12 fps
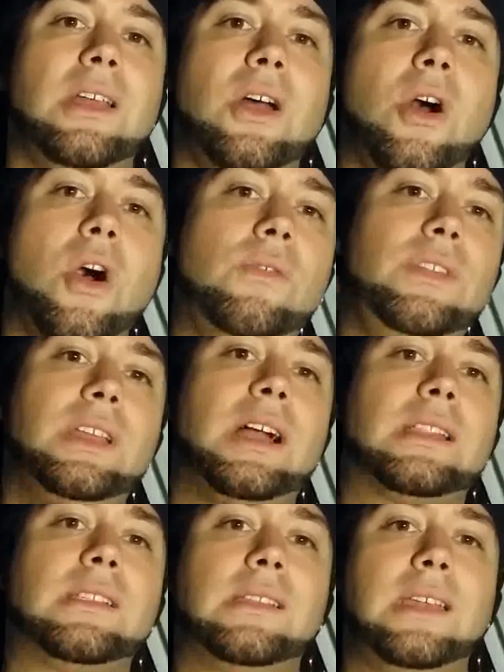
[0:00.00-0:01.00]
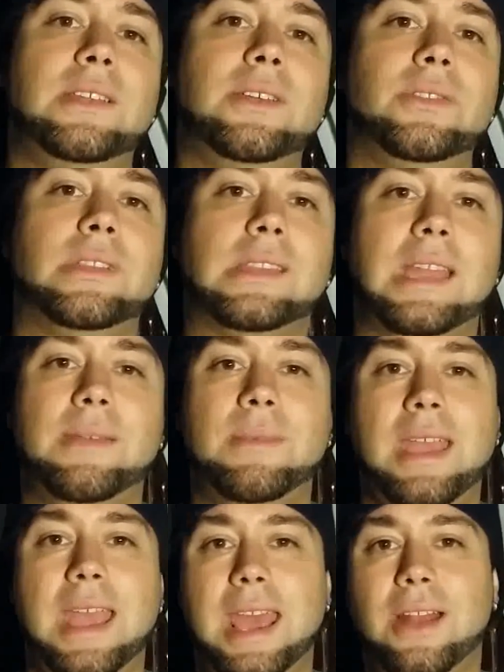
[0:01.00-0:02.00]
Hopefully you guys can say you're doing the same,
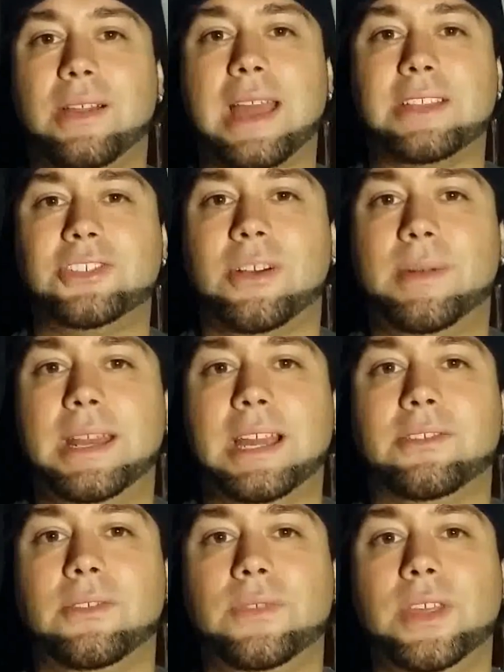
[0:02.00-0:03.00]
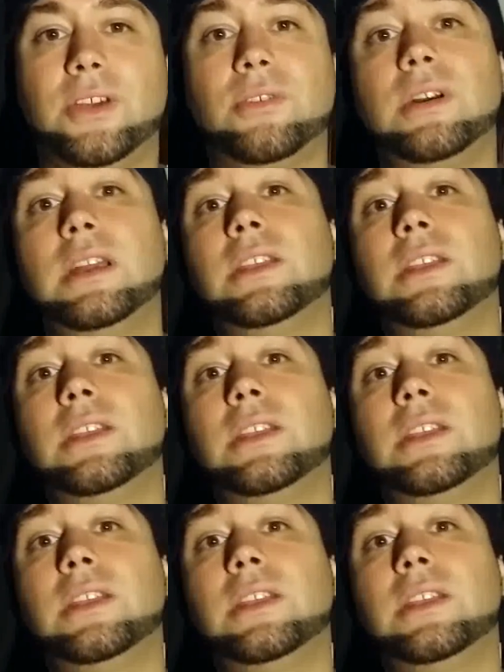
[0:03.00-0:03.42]
and I'll catch you on my next review.